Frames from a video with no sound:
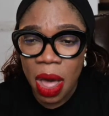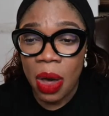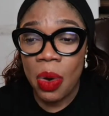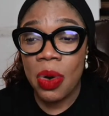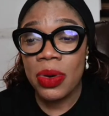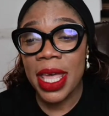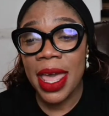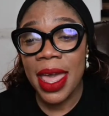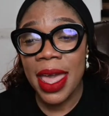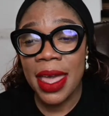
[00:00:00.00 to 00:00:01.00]

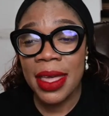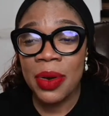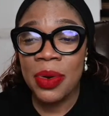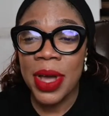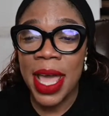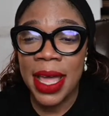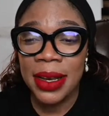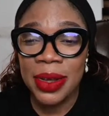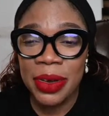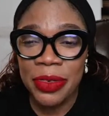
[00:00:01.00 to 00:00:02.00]
okay. Oh,
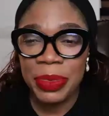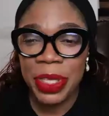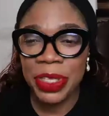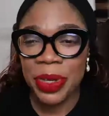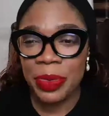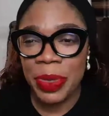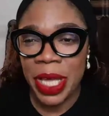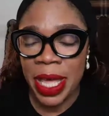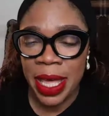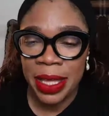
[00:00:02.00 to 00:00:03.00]
hello from
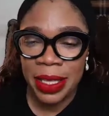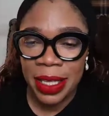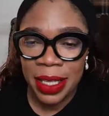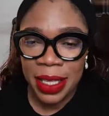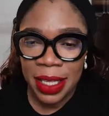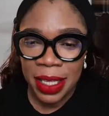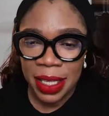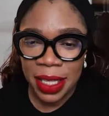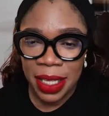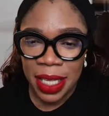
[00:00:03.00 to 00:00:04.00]
Ethiopia.
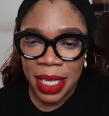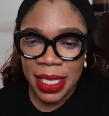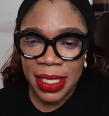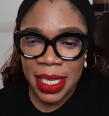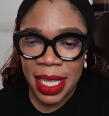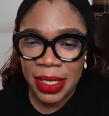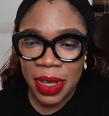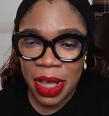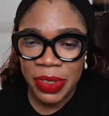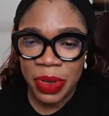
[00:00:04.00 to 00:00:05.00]
It says you
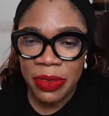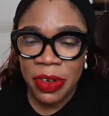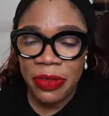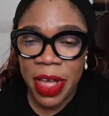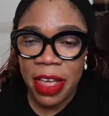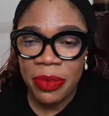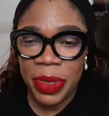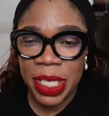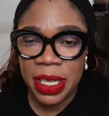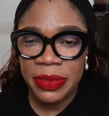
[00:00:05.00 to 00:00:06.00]
have to wait for 5
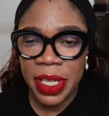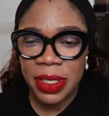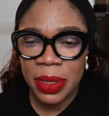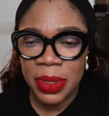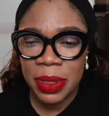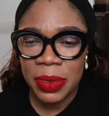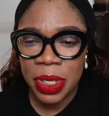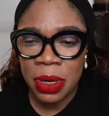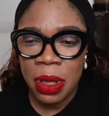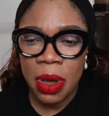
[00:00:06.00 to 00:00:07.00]
minutes after subscription.
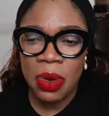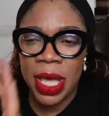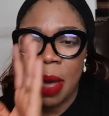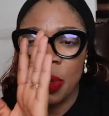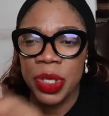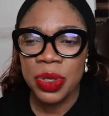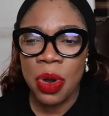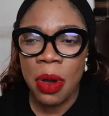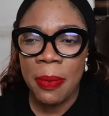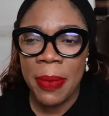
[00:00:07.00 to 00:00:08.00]
Okay, I'm going to
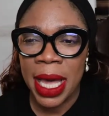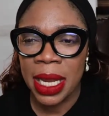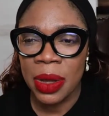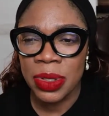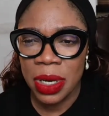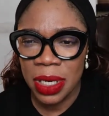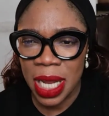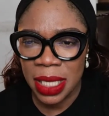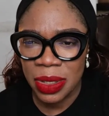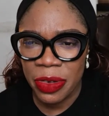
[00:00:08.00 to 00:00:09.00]
come back and I'll turn
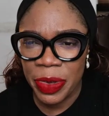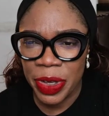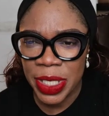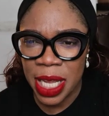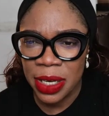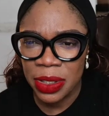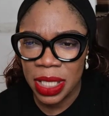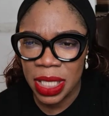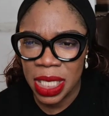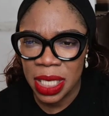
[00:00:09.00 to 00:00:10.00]
that off because I don't
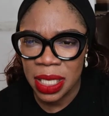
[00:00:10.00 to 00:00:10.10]
think